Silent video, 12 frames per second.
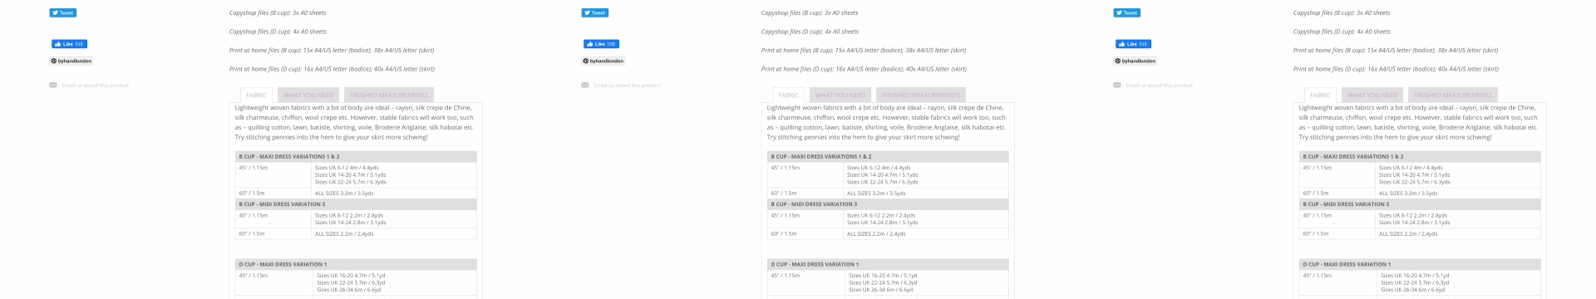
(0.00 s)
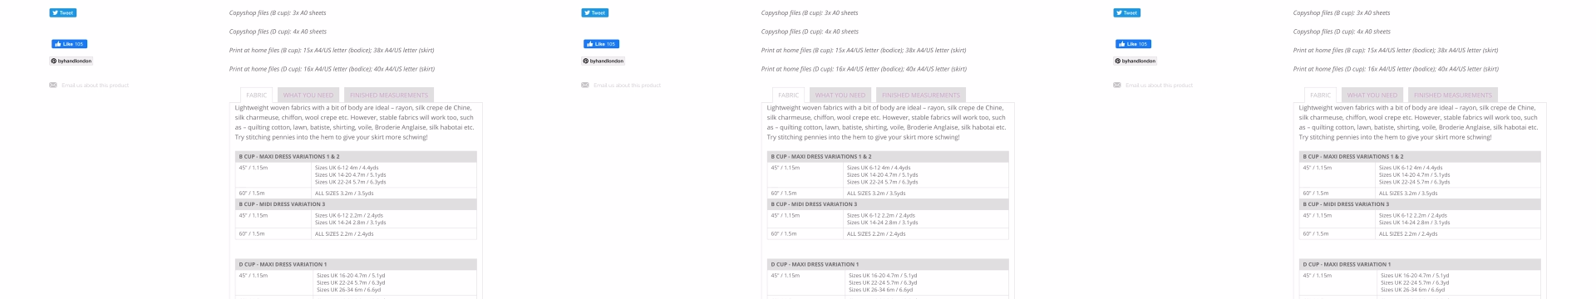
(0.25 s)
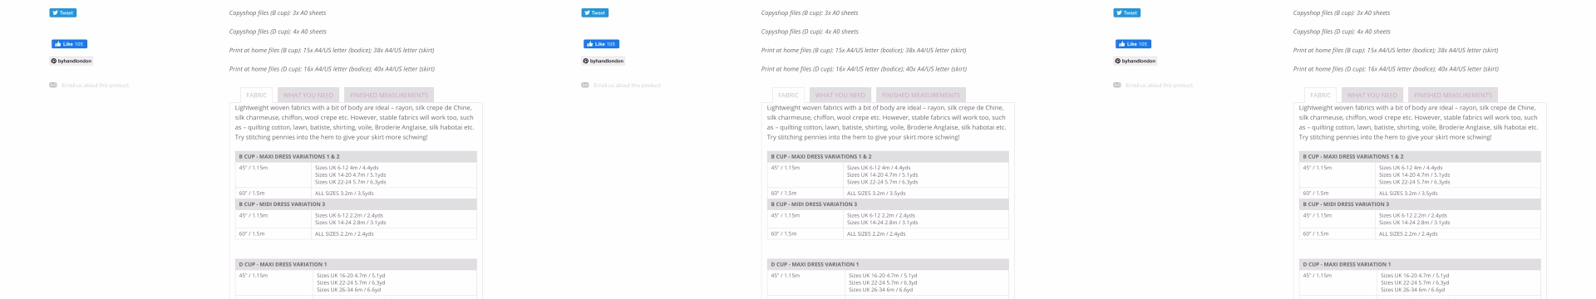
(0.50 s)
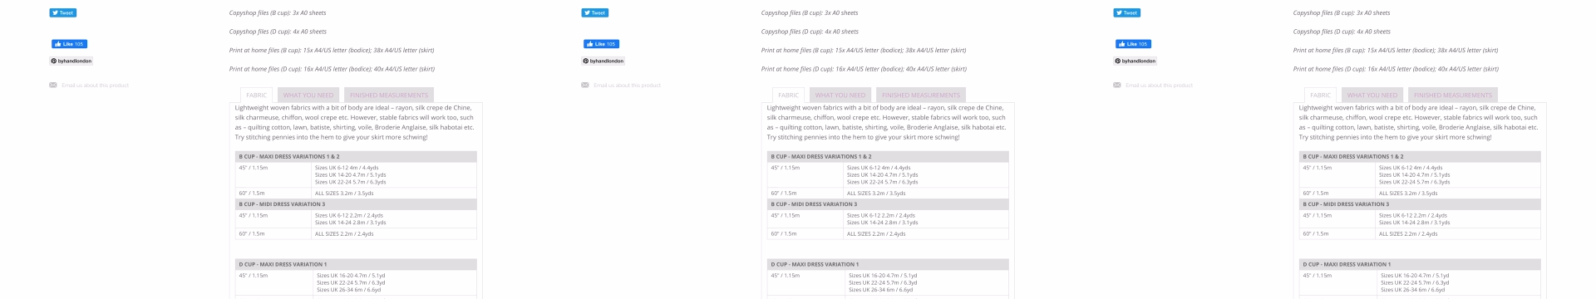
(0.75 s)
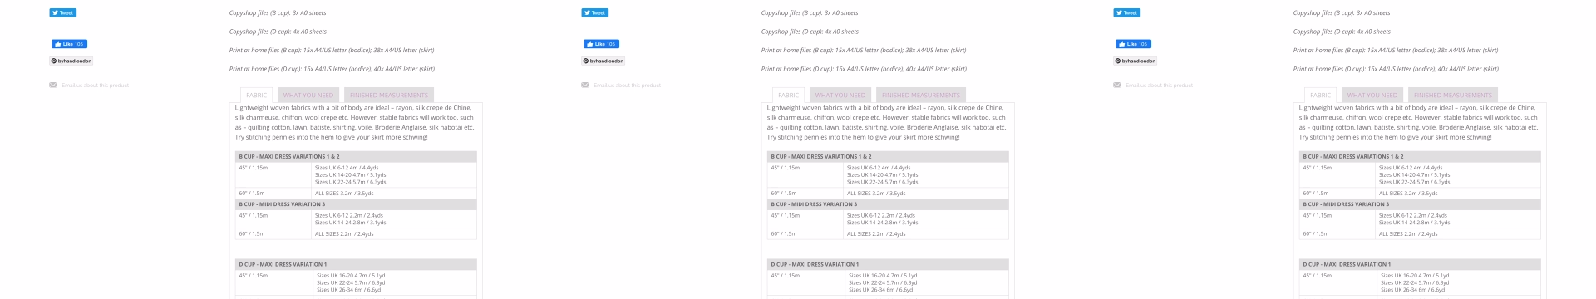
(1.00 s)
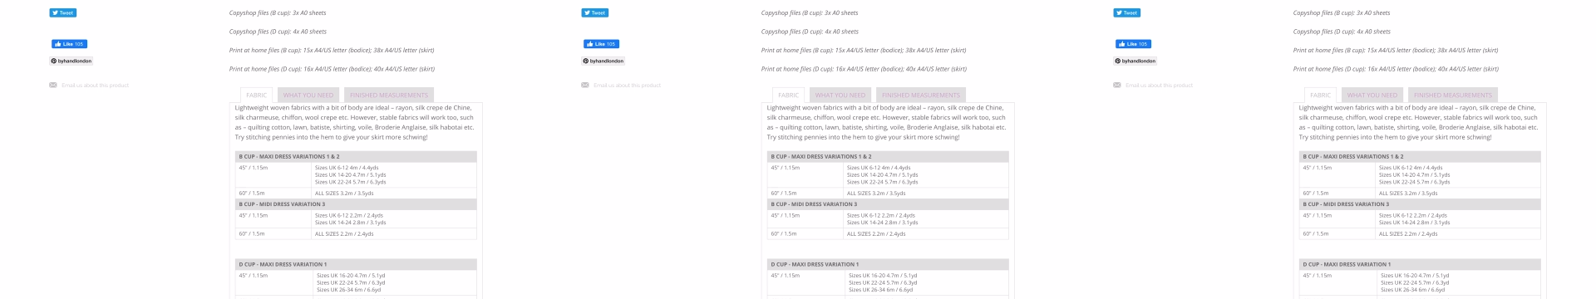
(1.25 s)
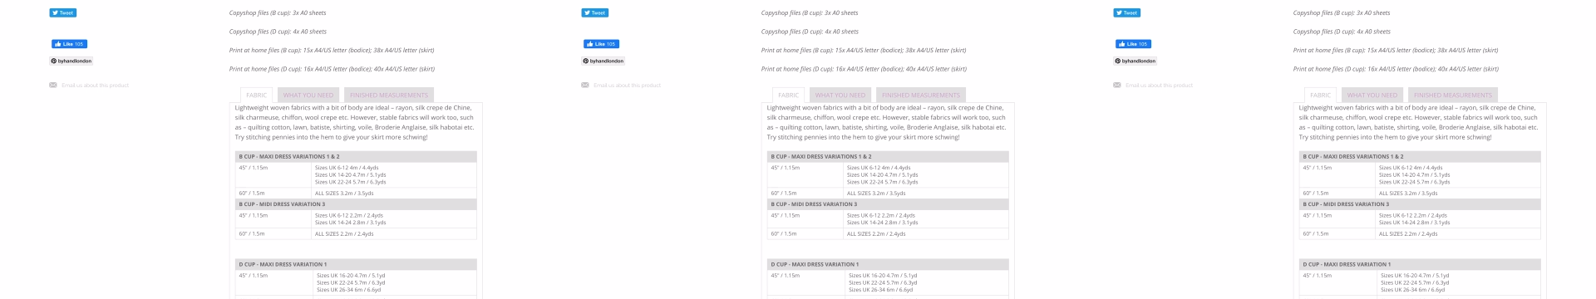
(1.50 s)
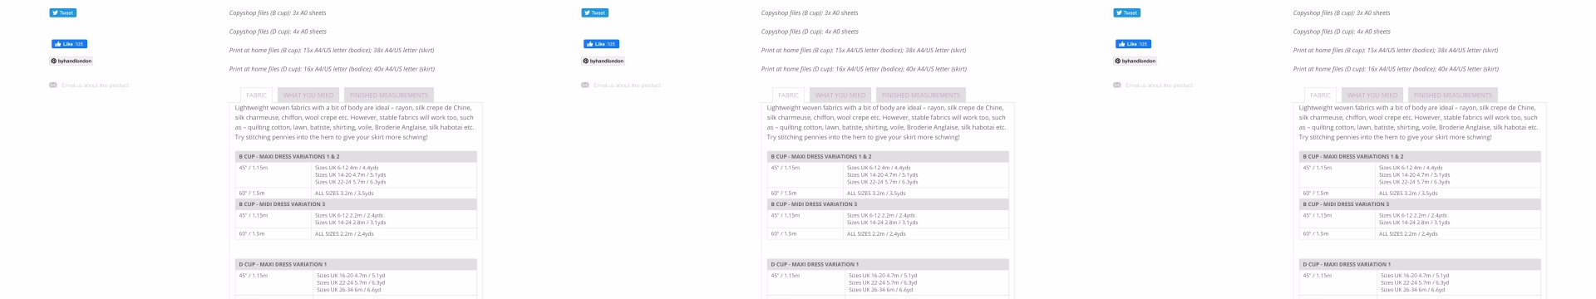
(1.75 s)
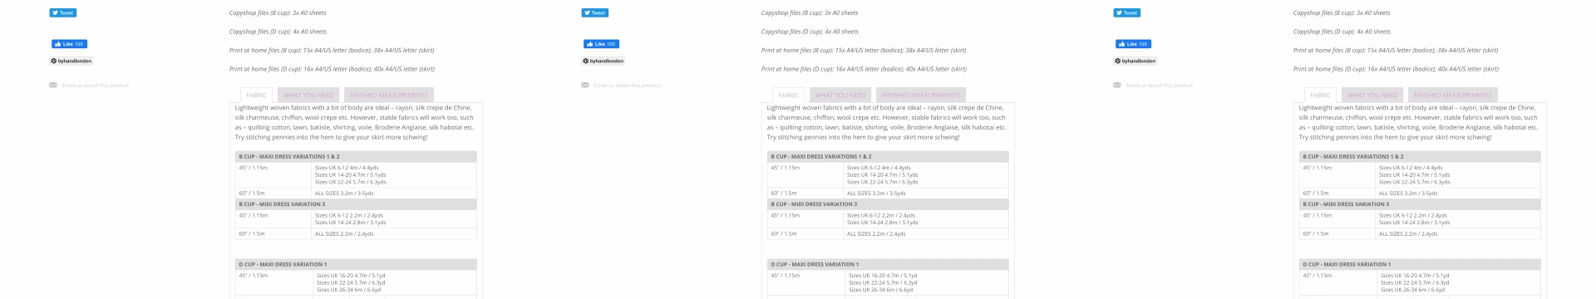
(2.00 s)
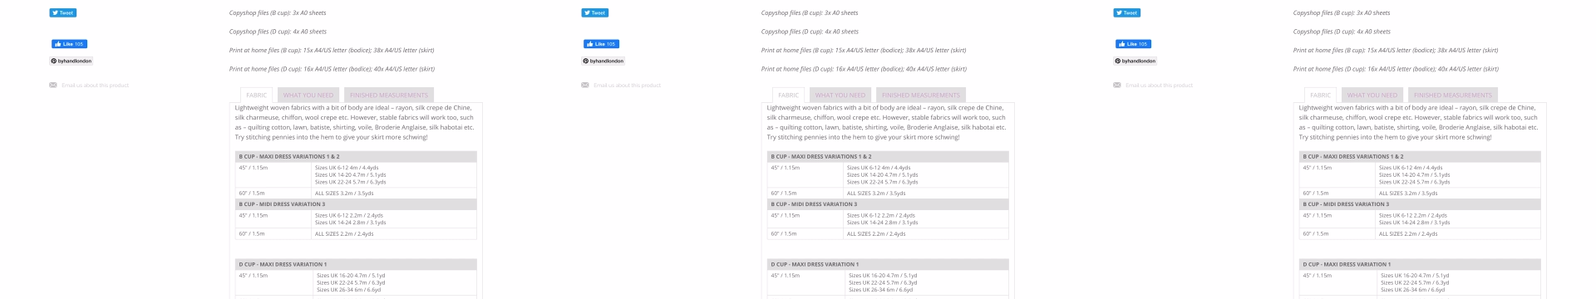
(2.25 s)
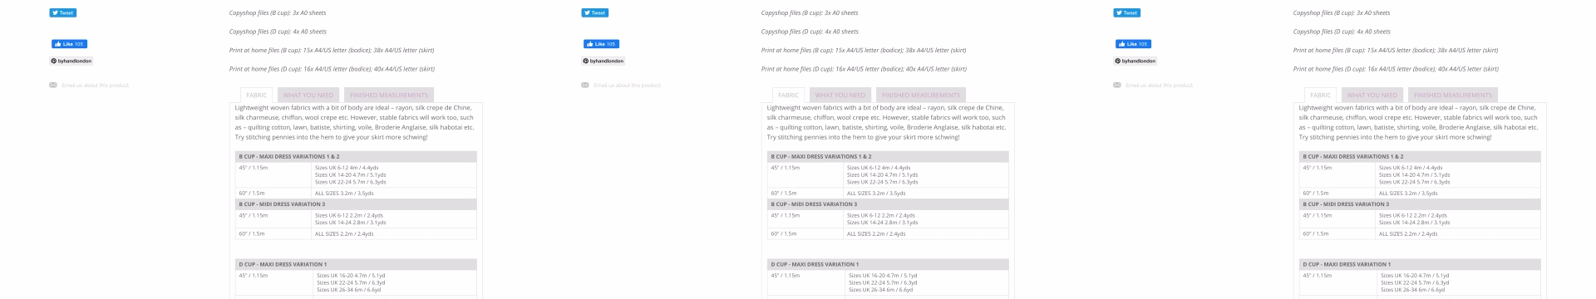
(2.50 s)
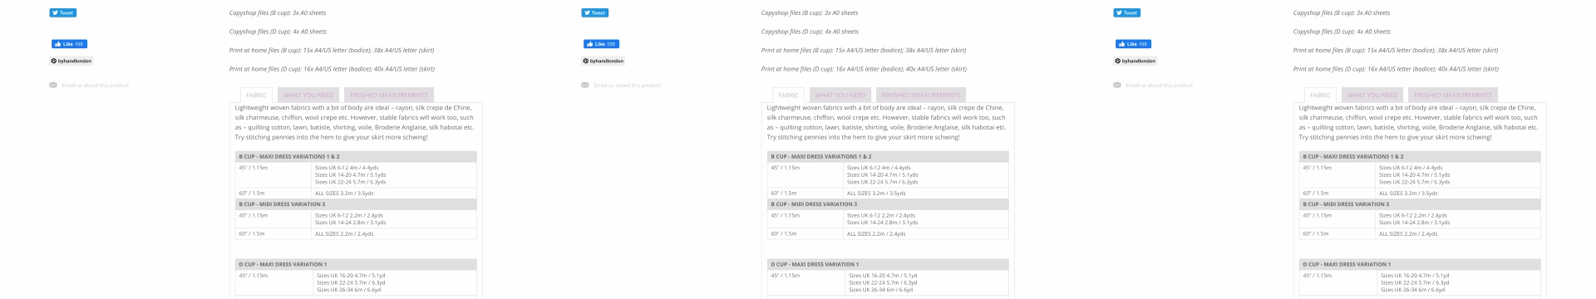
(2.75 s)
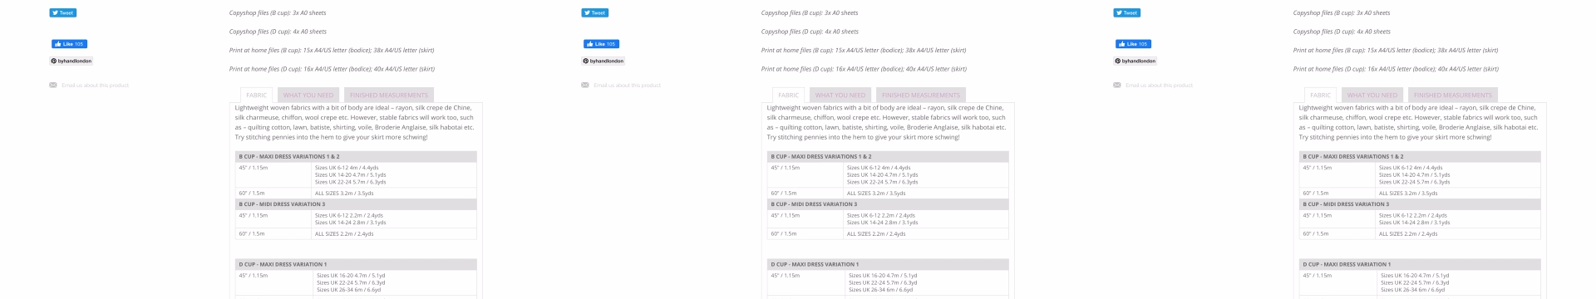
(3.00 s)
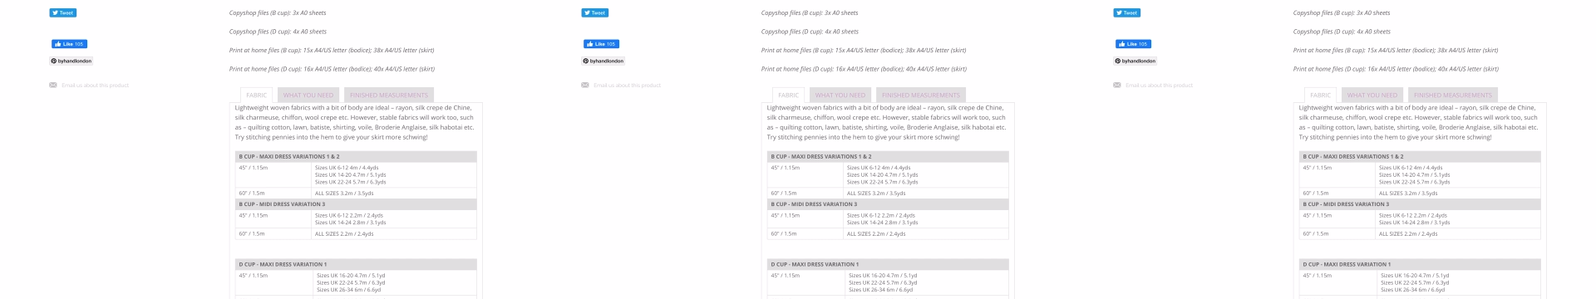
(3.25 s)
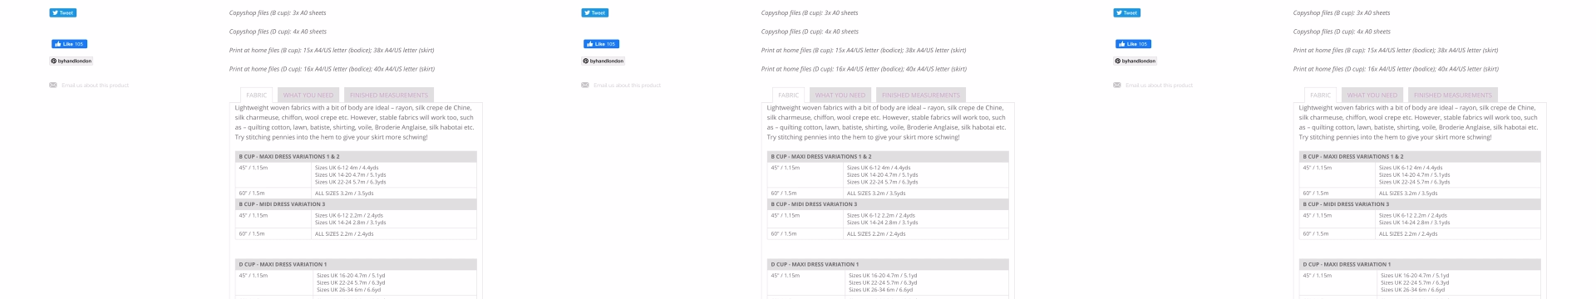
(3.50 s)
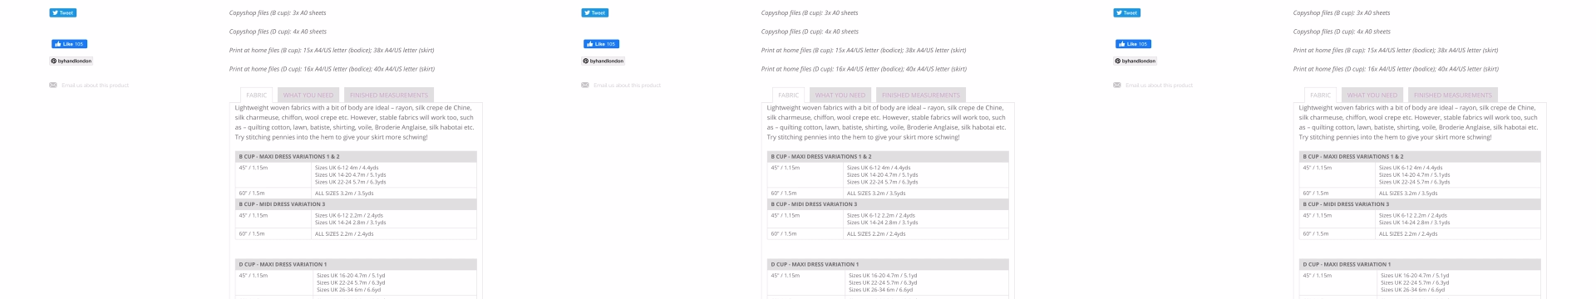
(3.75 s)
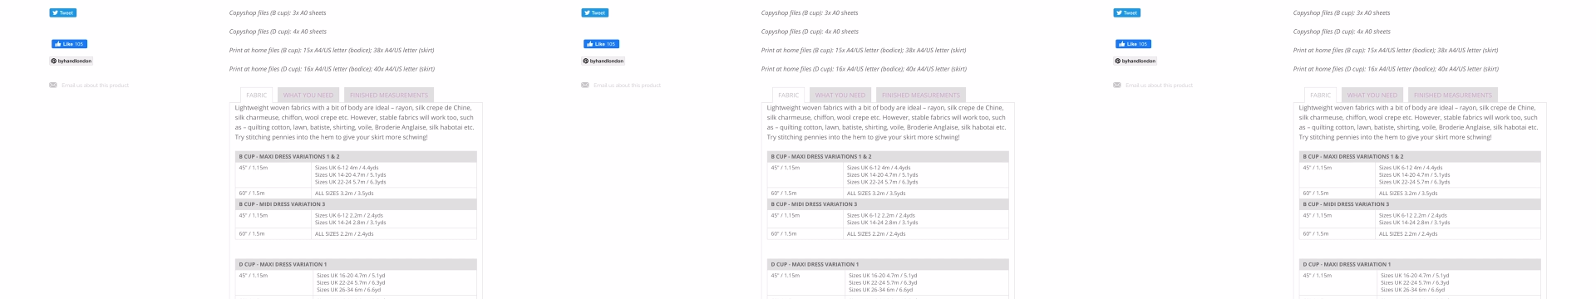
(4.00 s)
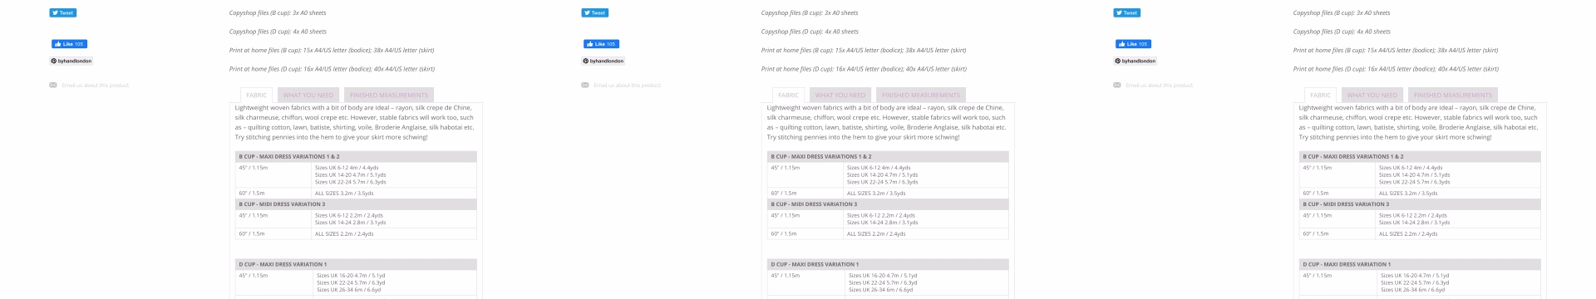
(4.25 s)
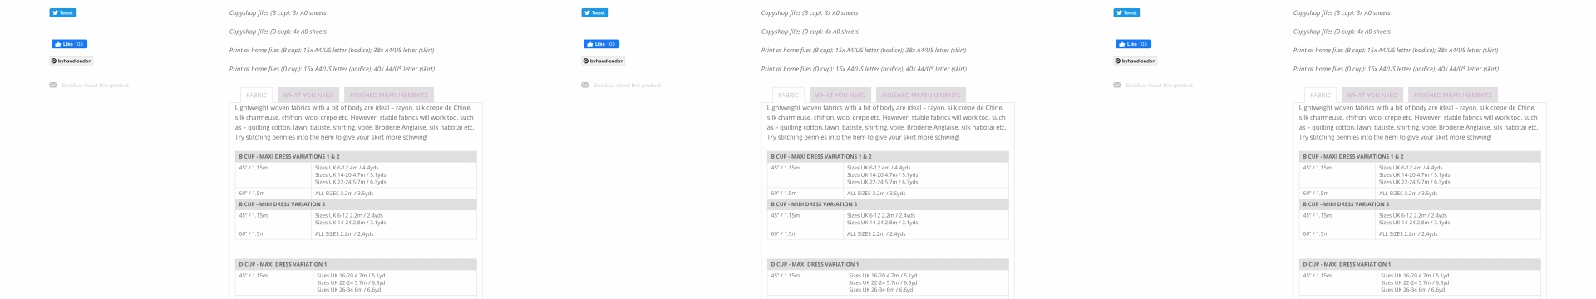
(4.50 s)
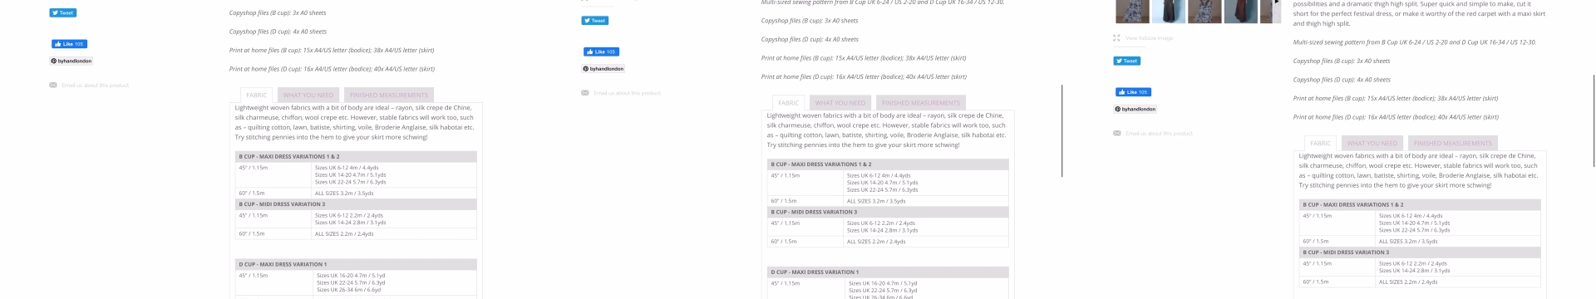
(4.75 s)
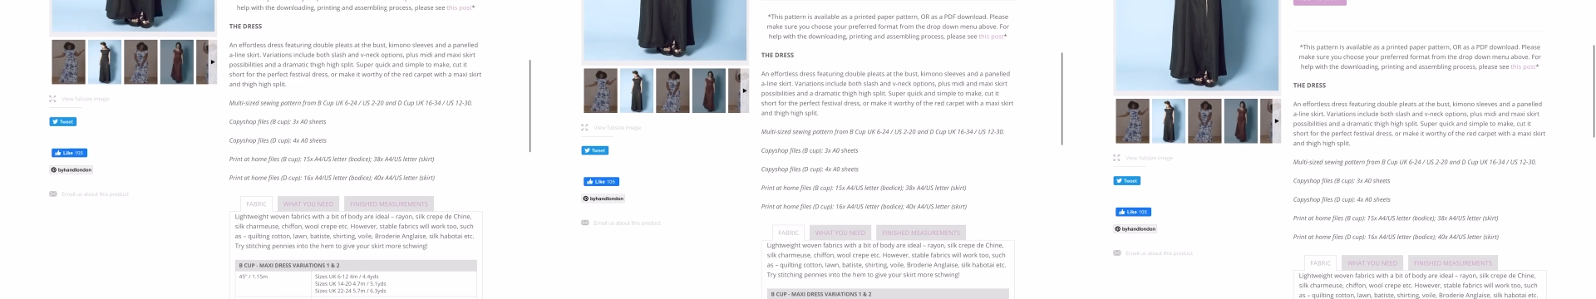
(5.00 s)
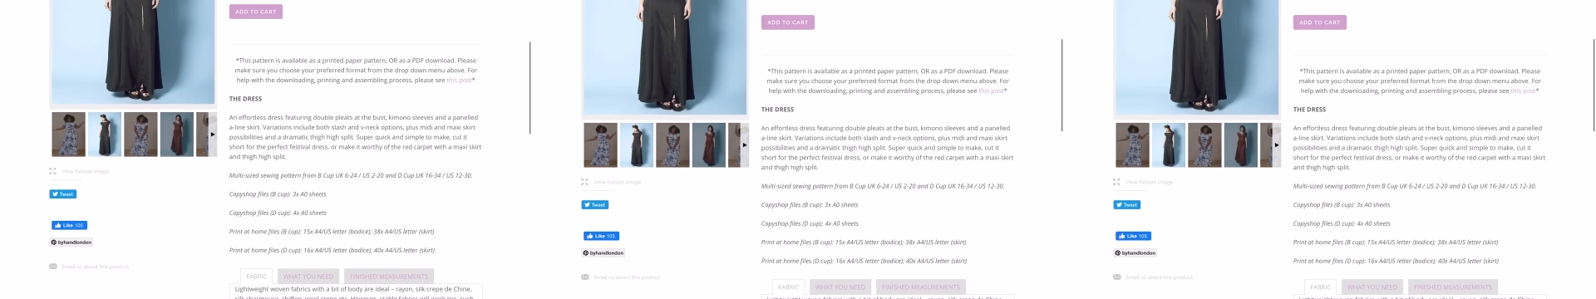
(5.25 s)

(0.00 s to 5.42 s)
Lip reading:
(no speaker visible)